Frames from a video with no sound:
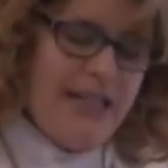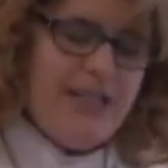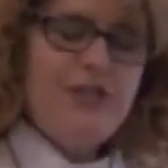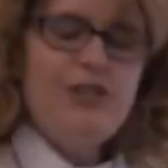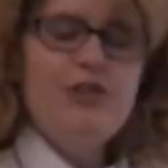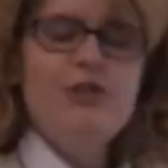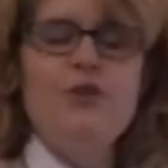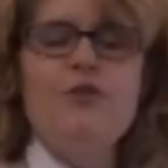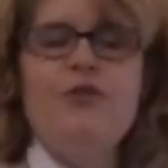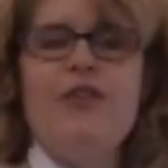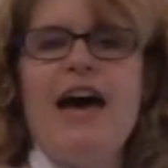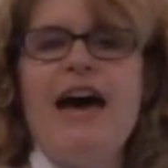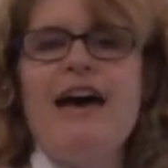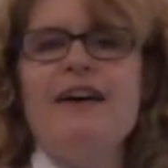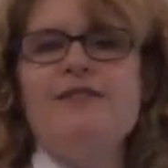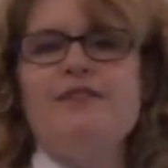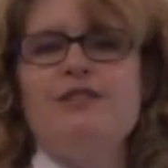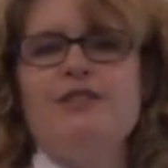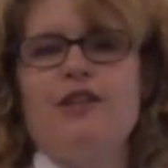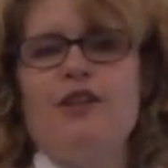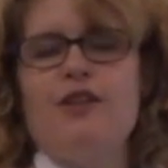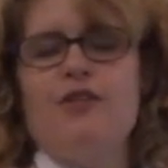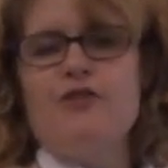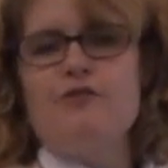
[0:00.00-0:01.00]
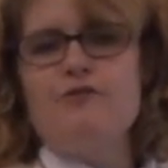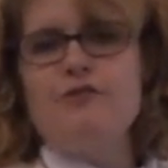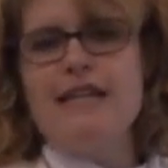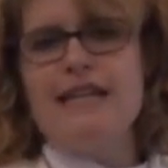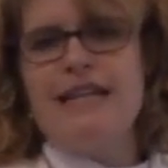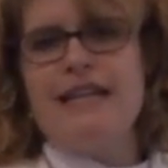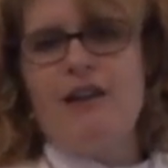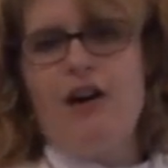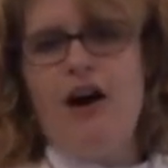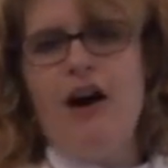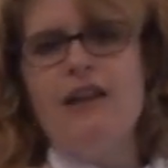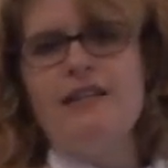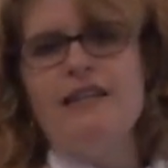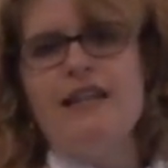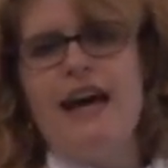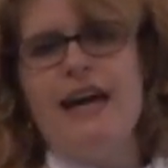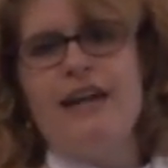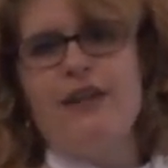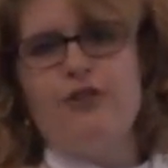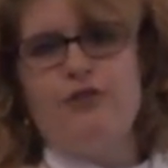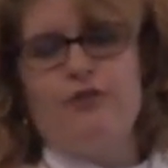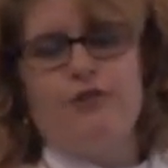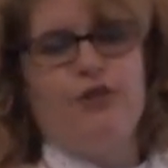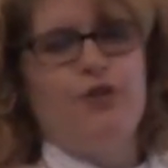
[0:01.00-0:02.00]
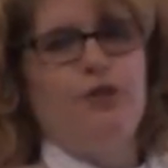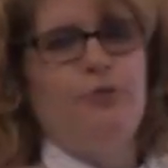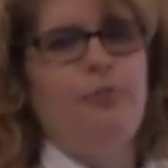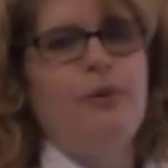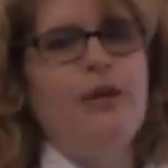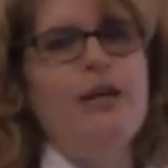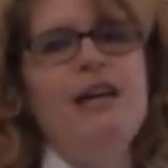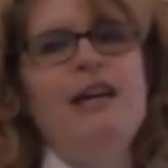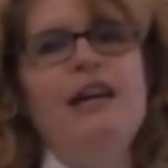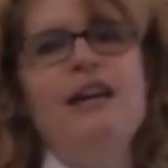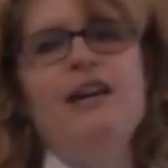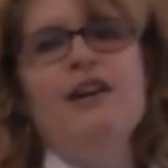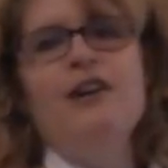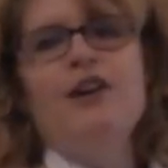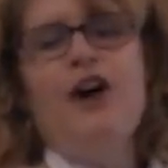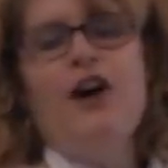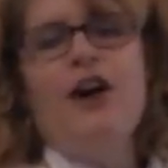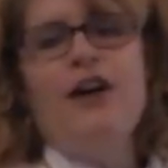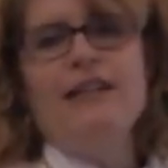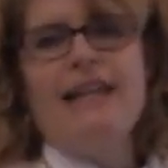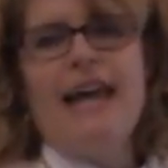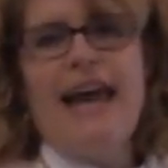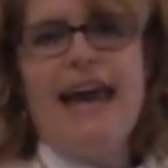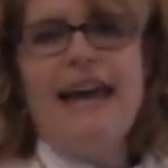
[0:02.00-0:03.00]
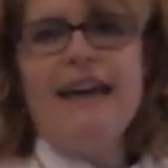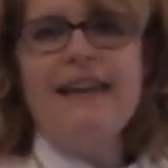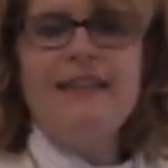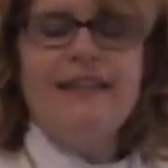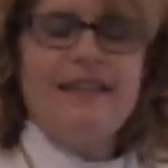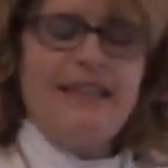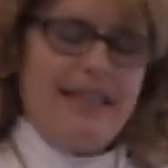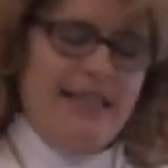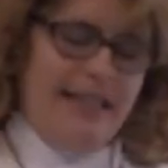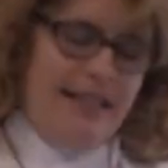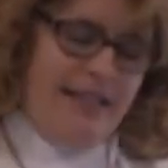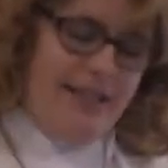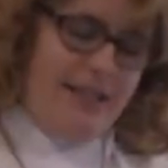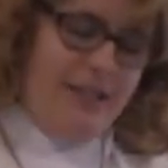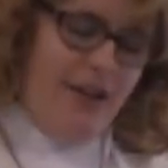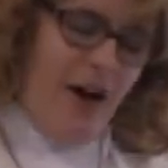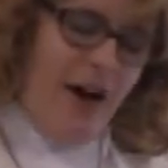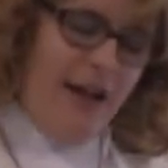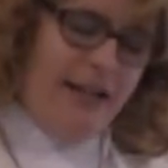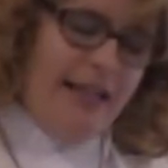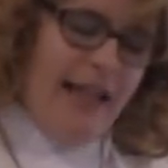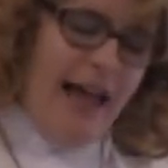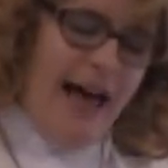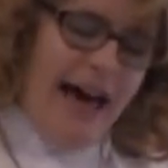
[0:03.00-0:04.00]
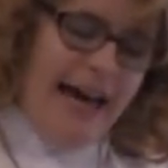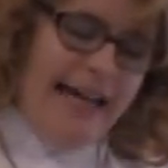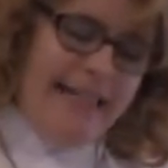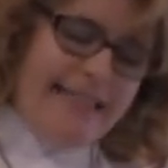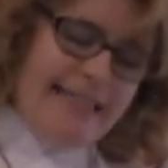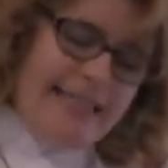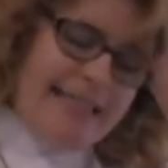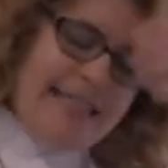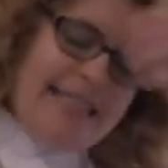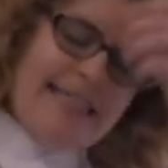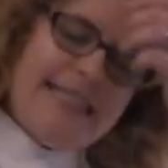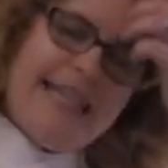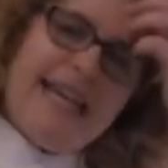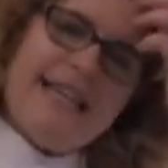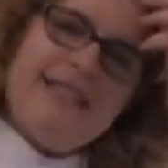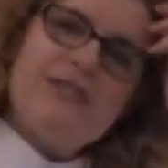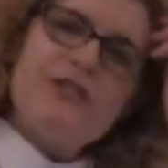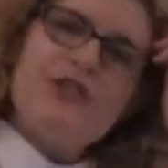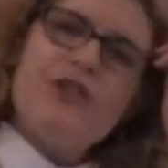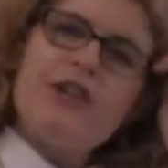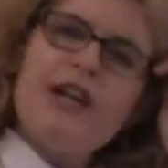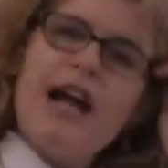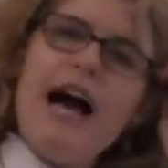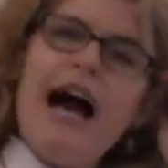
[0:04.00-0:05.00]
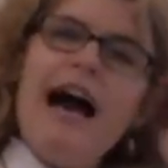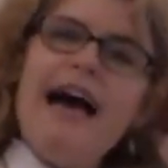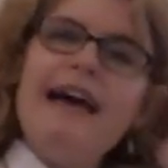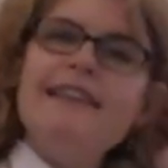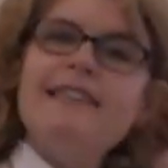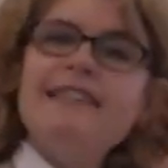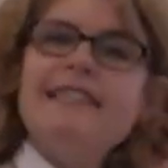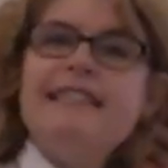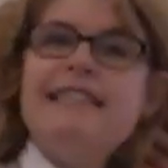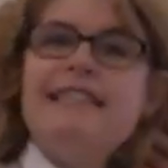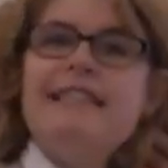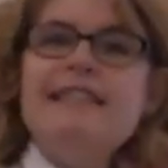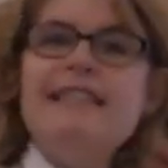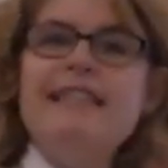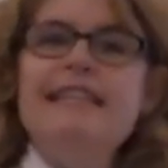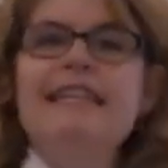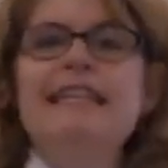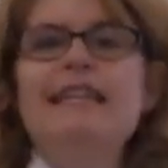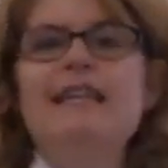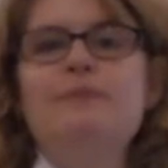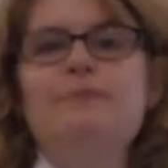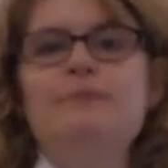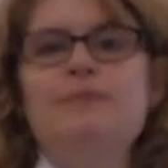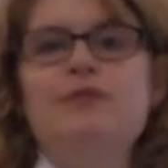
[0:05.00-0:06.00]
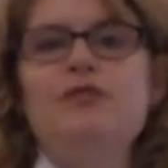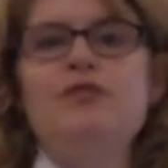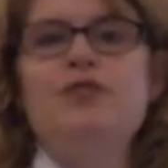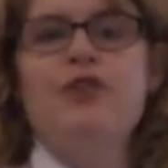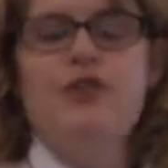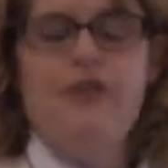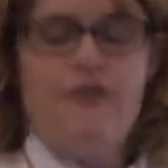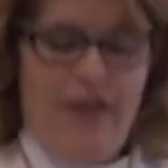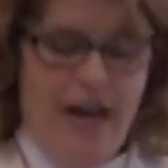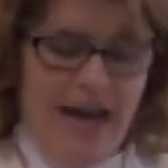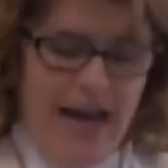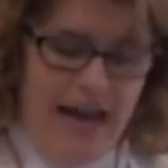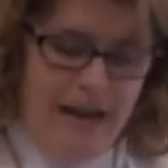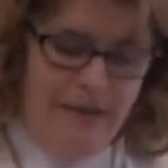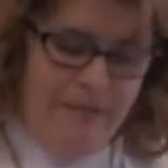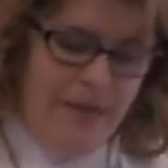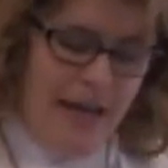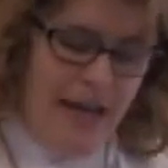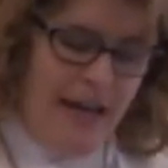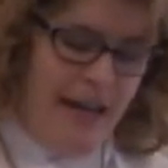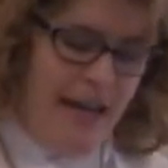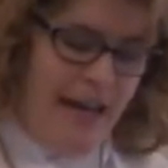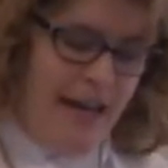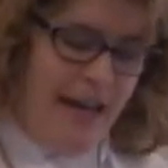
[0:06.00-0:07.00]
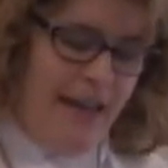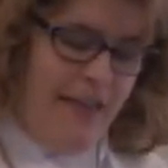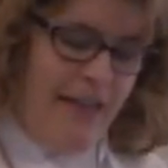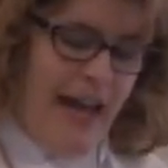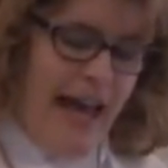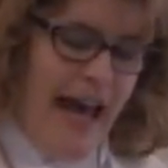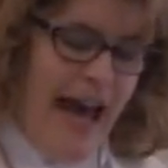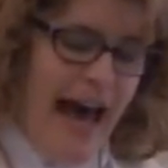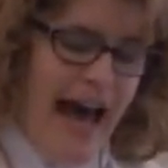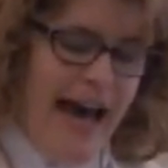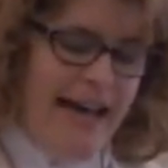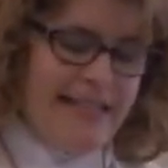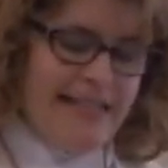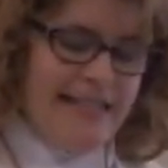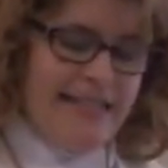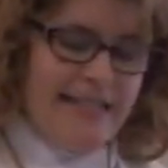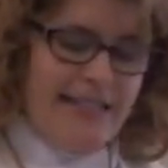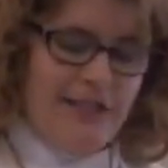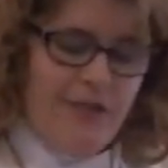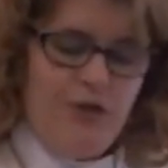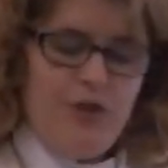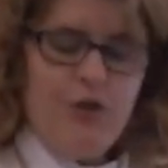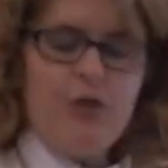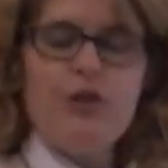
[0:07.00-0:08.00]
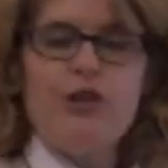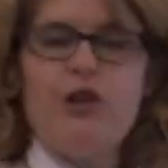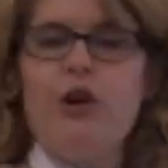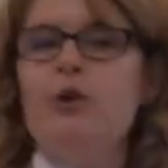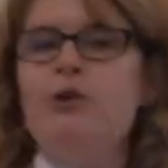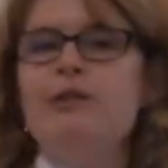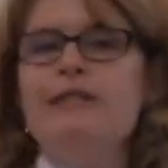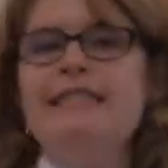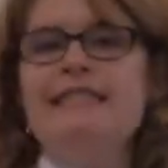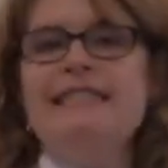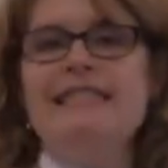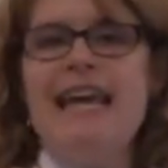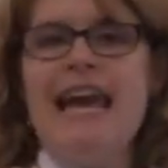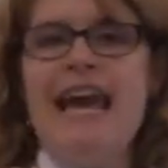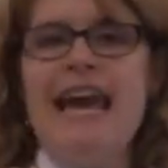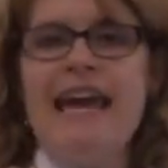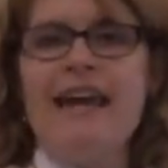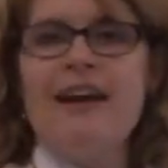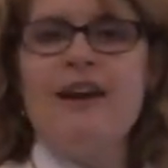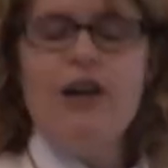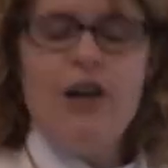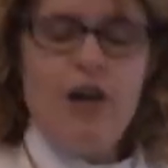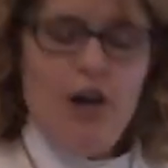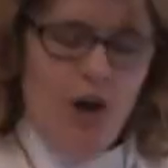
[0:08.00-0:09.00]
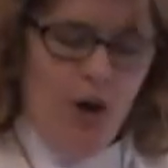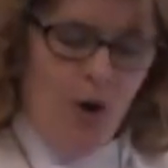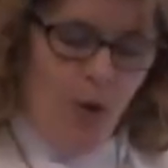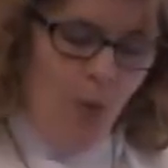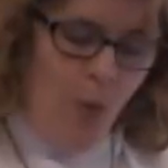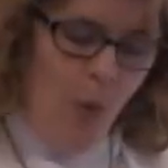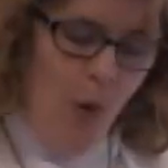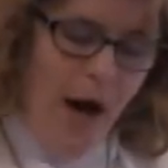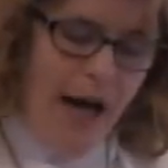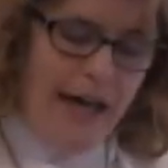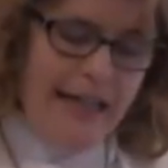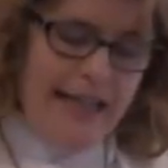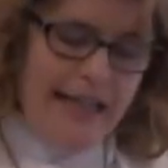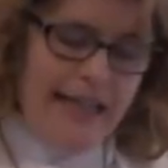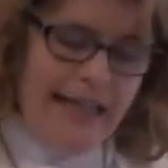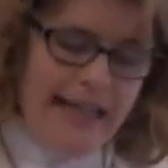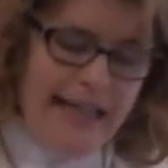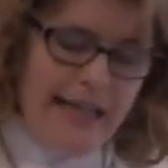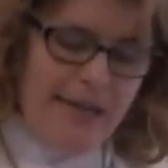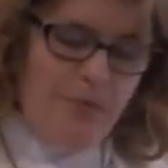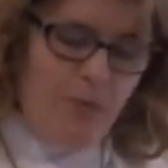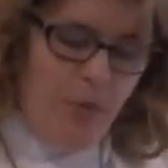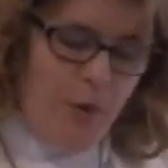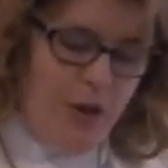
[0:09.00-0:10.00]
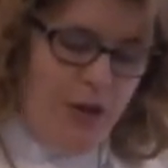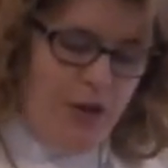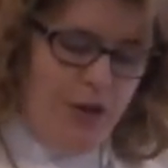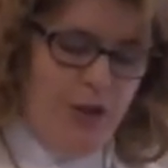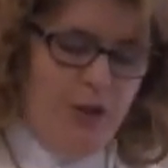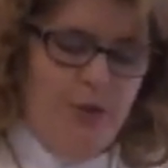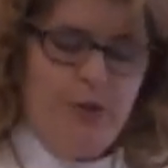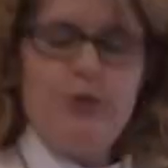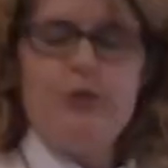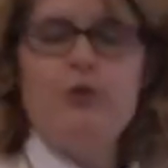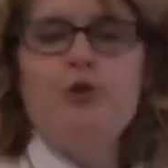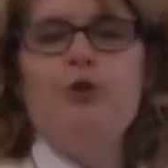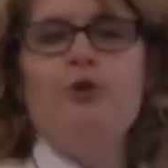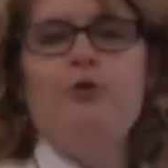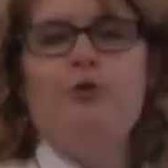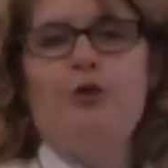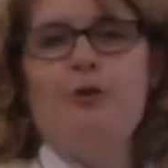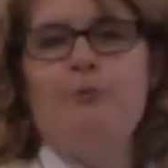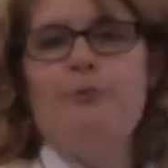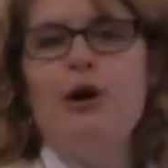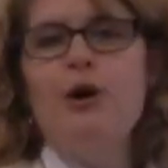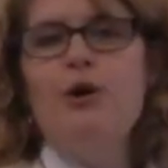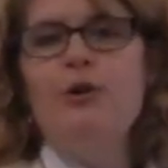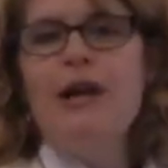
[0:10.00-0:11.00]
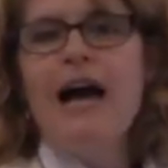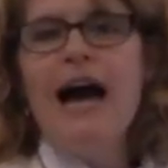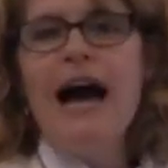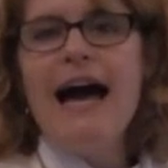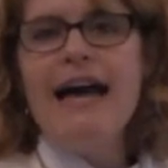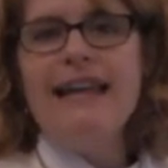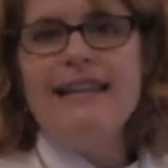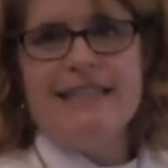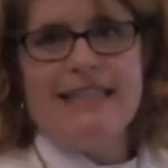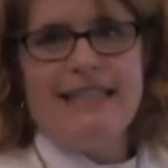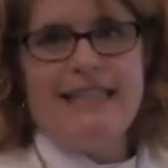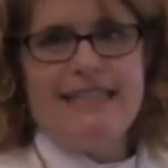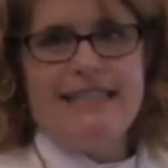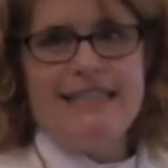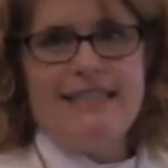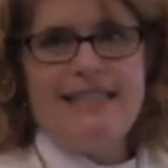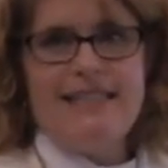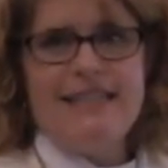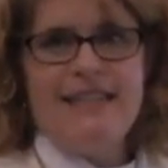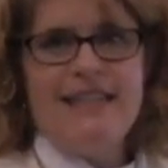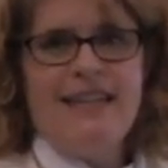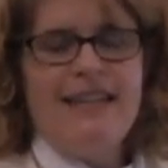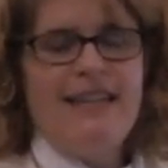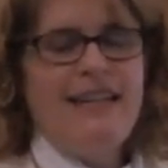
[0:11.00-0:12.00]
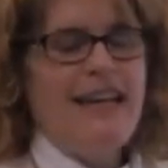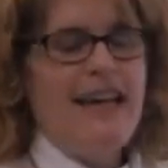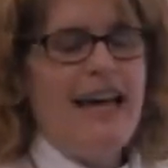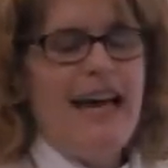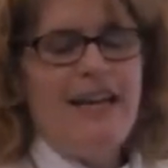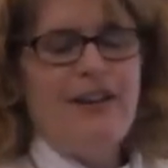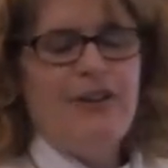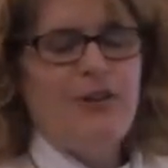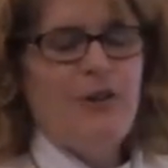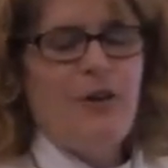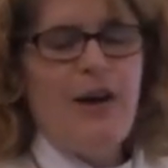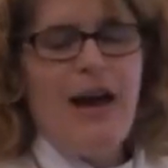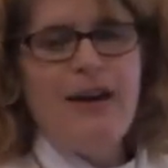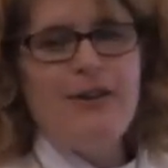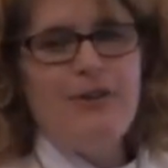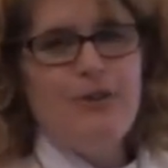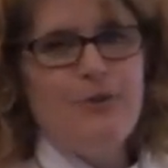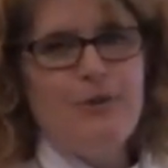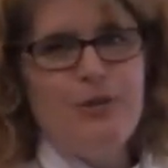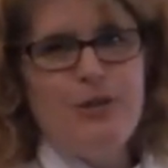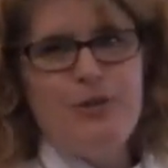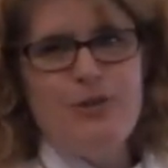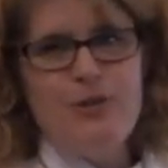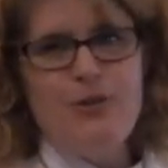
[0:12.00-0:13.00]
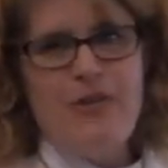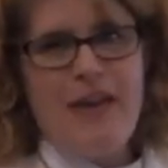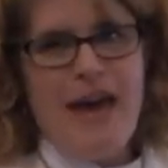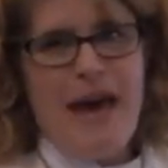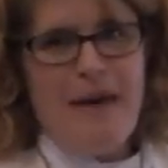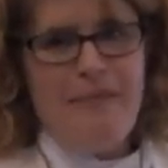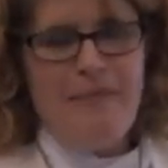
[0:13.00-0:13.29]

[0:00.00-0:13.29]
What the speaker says: 2003, an online group called Anglicans Online did a desert island hymn survey. They asked if you could only take one hymn with you to a remote island. I don't know how you would do that,